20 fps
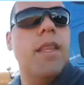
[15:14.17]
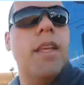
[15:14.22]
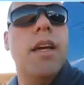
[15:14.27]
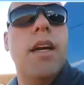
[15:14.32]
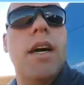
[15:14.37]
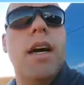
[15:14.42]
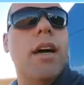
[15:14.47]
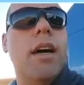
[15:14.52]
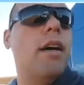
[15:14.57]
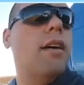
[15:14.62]

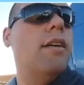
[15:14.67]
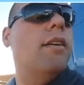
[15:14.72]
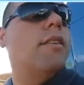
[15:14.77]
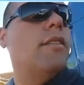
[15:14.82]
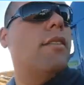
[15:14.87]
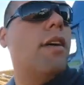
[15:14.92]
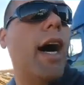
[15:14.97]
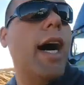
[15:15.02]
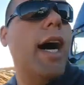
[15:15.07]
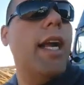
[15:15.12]

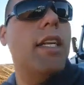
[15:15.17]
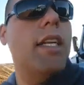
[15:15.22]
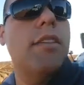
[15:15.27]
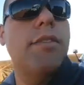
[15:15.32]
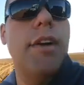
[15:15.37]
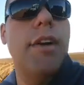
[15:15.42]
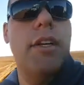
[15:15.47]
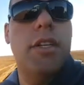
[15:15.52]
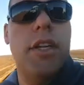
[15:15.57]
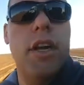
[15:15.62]
I just
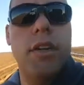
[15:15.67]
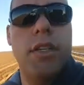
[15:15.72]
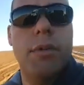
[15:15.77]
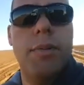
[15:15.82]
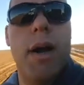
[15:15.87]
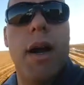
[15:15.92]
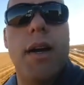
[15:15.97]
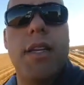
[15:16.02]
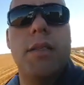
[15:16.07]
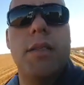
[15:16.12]
figured there was
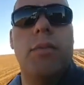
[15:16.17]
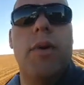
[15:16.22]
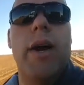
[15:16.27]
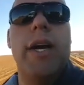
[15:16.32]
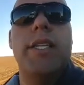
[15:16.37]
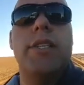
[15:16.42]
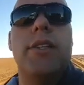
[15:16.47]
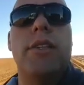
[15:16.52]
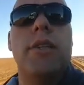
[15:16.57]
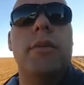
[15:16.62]
probably some weight
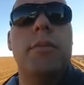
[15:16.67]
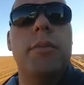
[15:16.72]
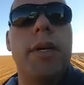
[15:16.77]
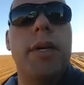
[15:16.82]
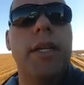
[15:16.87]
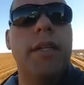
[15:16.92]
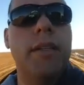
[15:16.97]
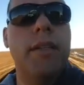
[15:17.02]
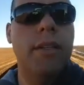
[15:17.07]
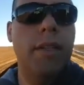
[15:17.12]
to them, but
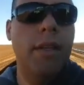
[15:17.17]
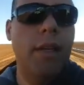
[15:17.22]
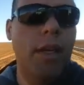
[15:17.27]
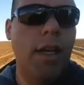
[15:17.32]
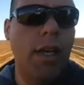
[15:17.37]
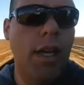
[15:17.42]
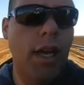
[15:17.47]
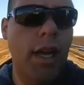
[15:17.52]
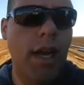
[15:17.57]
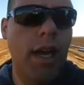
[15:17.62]

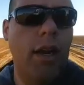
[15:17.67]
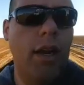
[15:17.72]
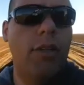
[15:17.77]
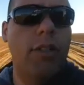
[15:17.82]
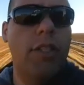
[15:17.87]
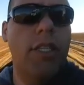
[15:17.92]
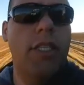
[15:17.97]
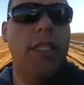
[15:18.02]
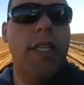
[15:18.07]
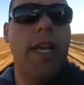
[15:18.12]
there goes the
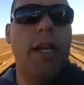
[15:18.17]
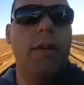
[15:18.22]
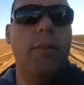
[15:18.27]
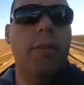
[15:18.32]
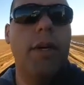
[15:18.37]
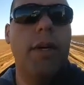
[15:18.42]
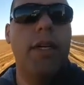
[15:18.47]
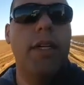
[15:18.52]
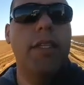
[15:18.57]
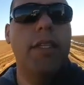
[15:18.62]
second
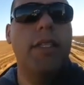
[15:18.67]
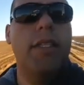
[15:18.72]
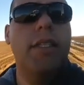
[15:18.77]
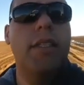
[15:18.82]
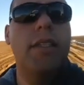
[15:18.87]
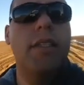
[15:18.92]
box.